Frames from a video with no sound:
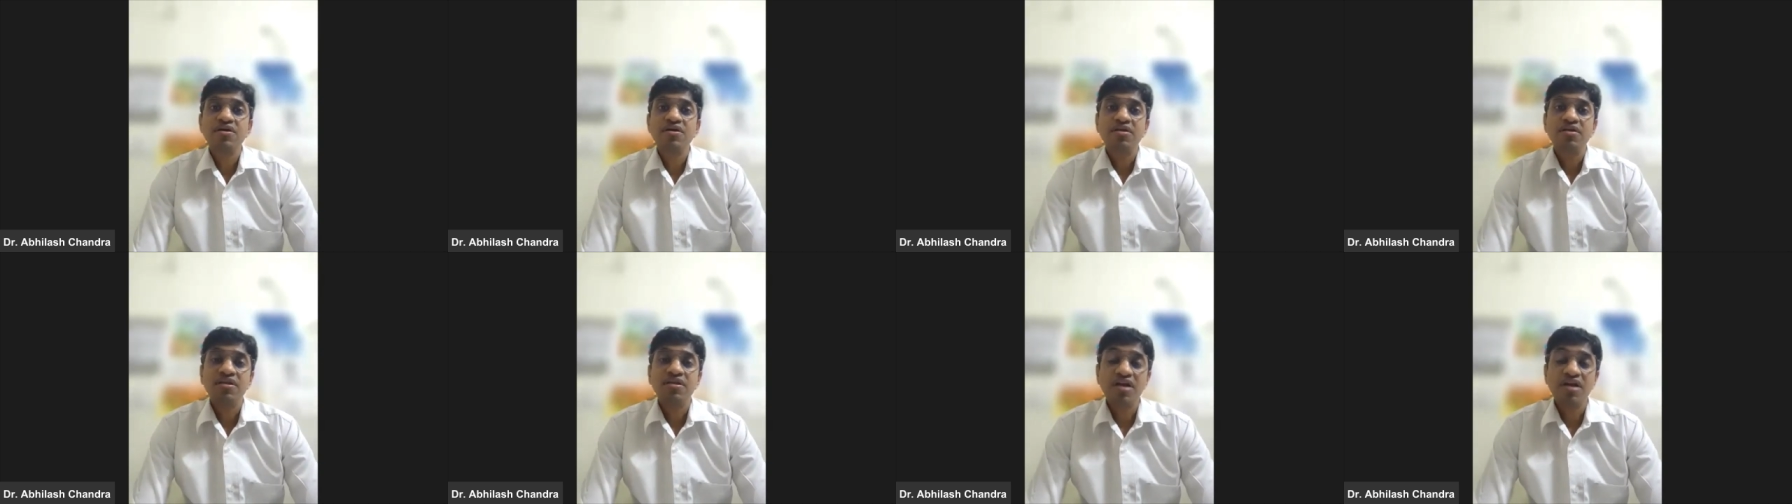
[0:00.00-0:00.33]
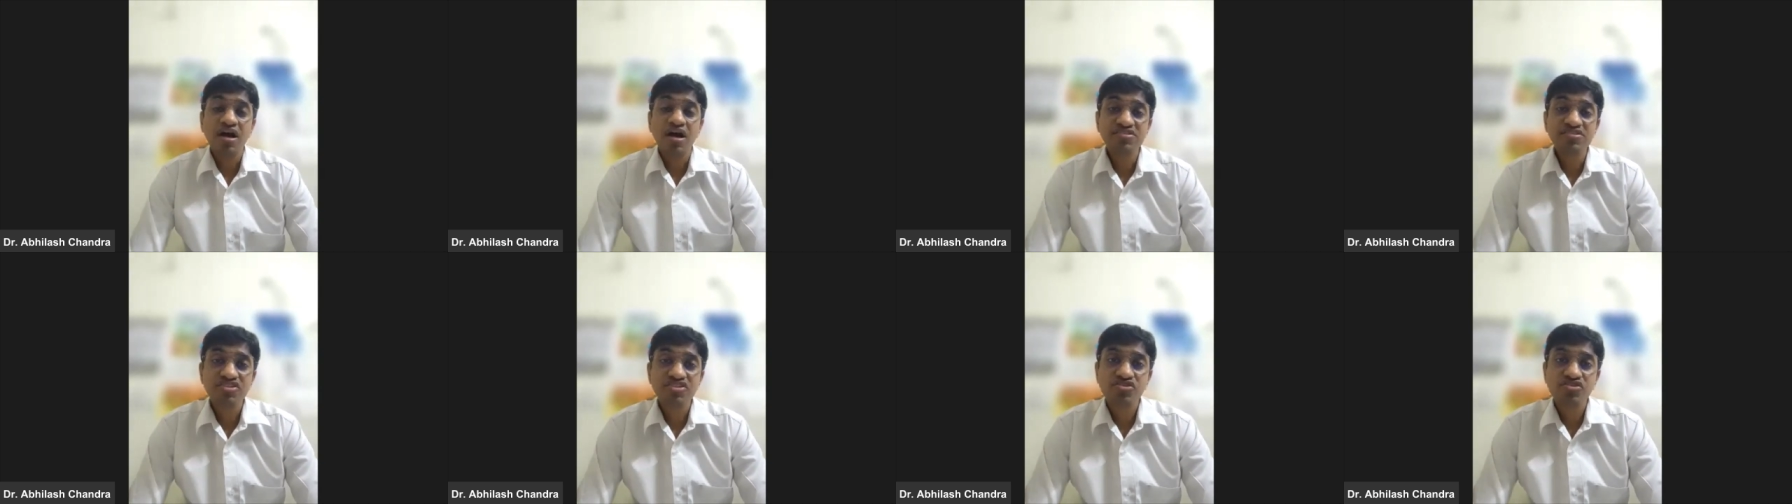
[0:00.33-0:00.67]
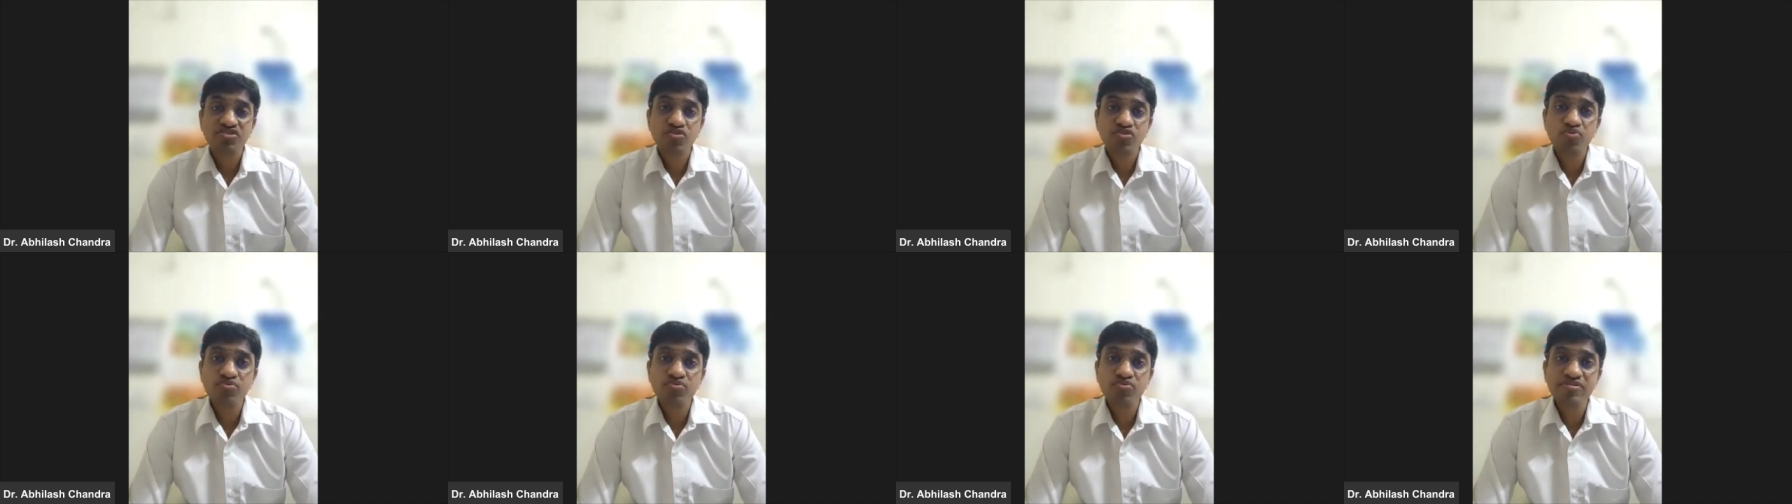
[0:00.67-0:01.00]
large
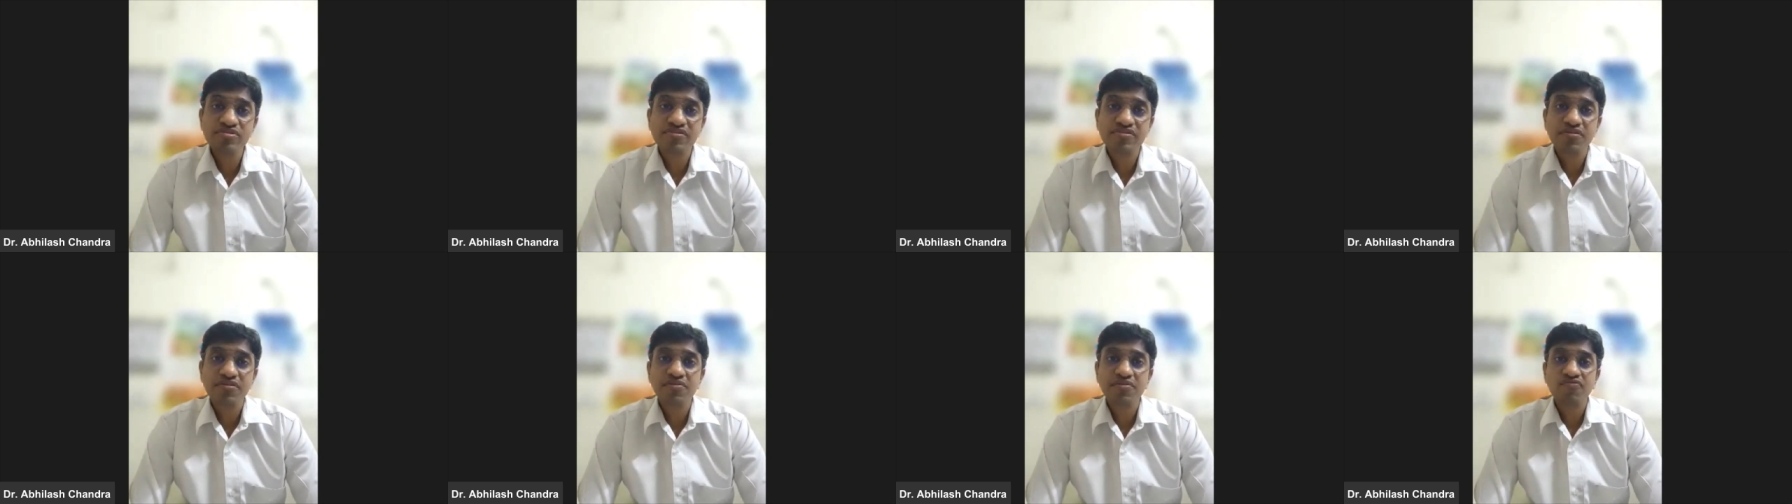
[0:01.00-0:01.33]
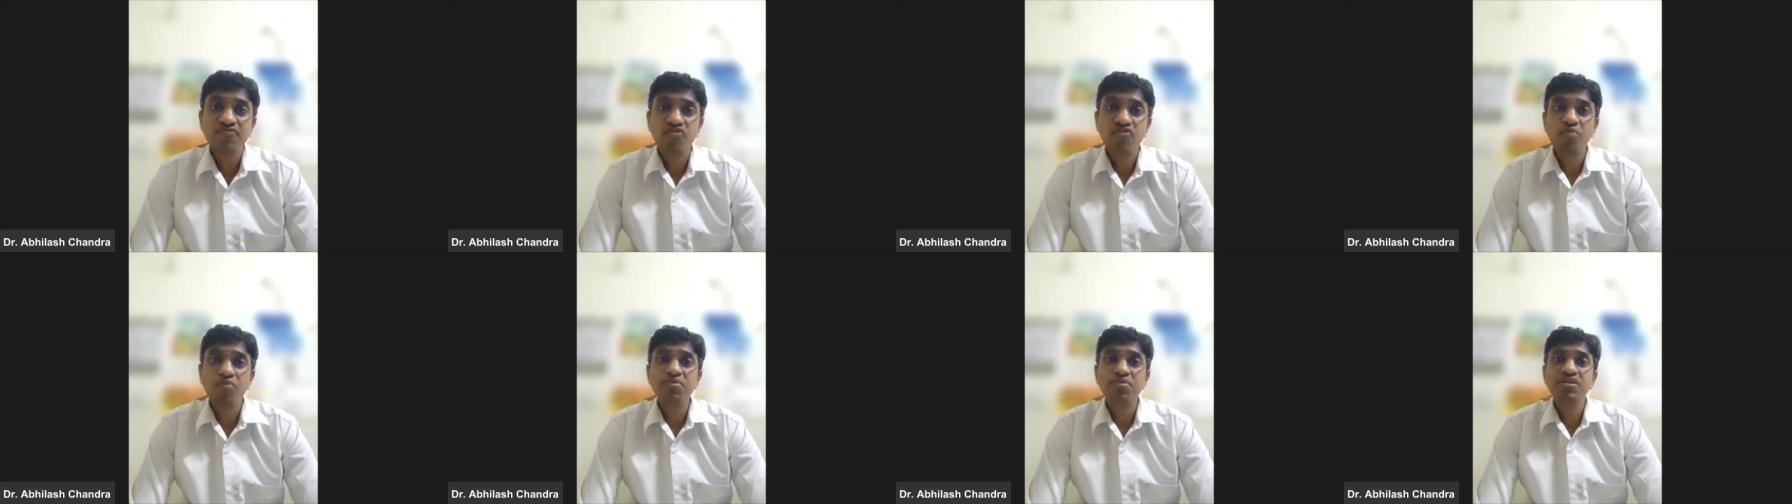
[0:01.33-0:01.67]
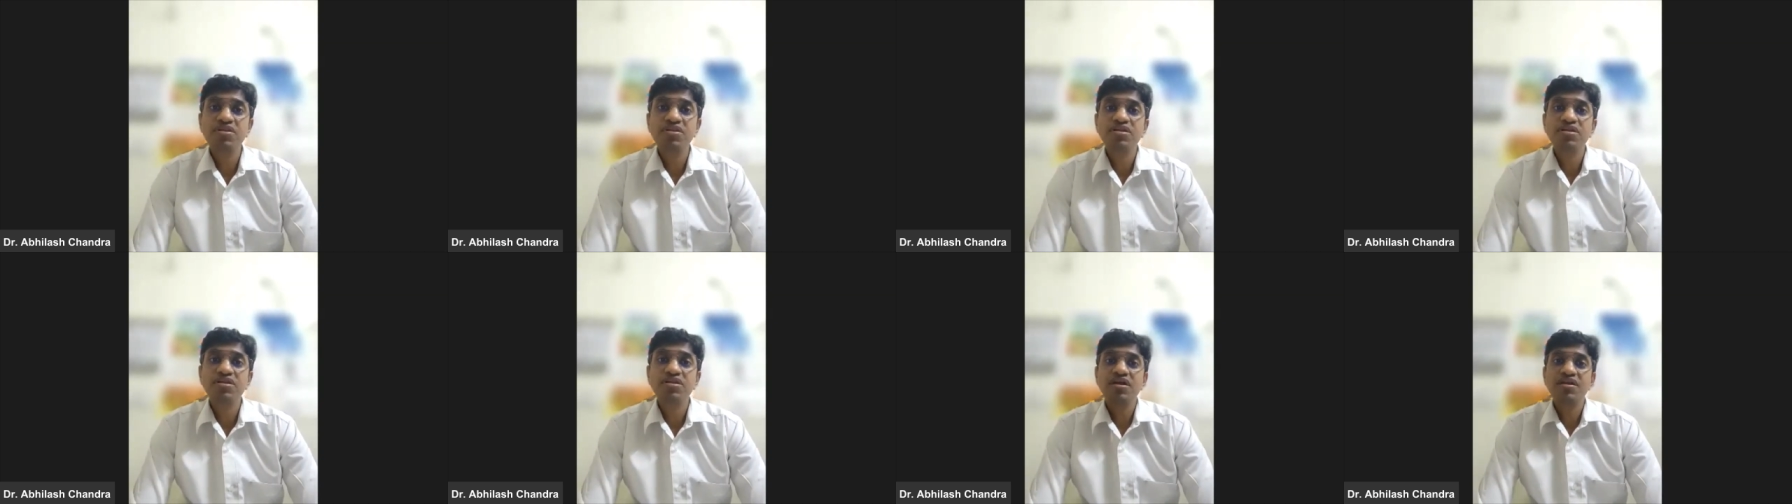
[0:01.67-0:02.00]
stones formed in
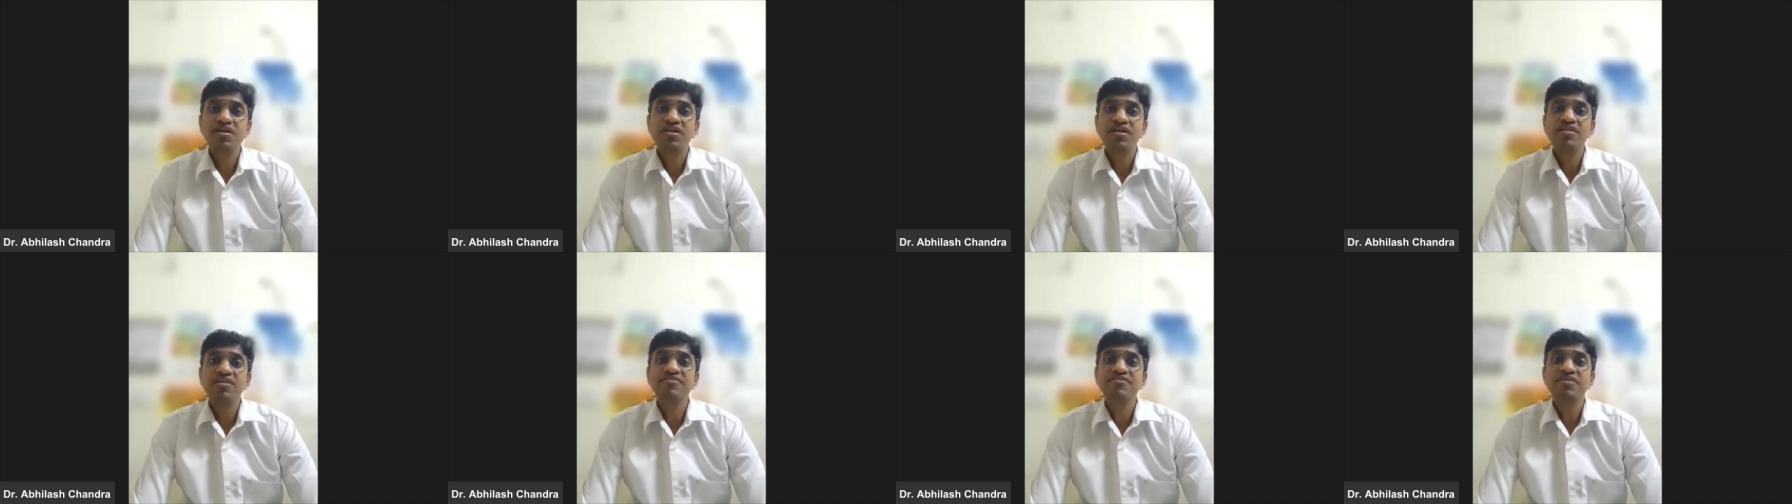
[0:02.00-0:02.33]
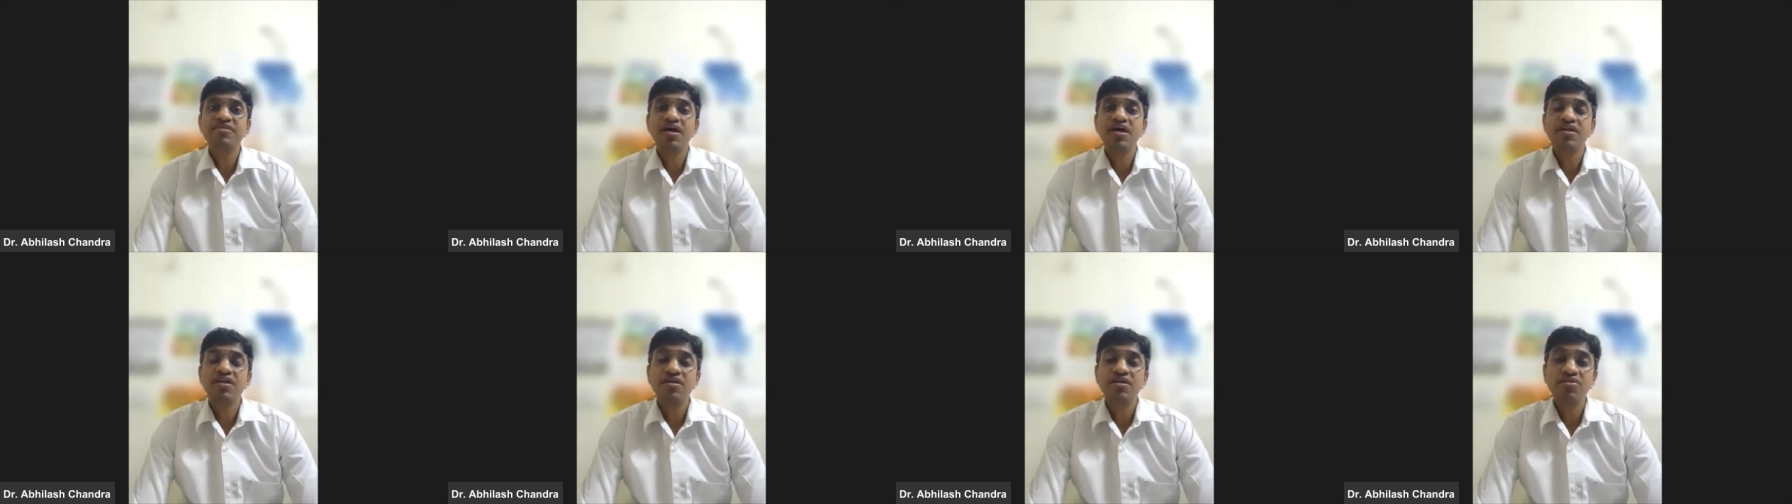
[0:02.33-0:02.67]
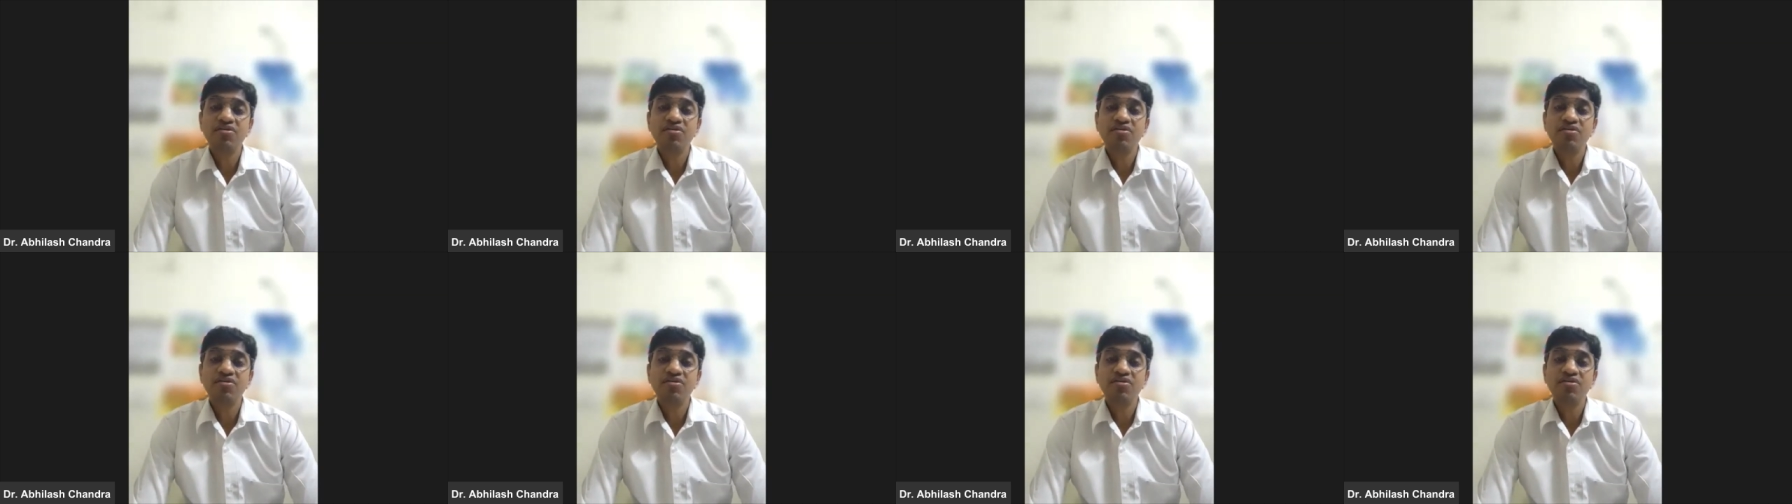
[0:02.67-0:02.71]
the kidneys can,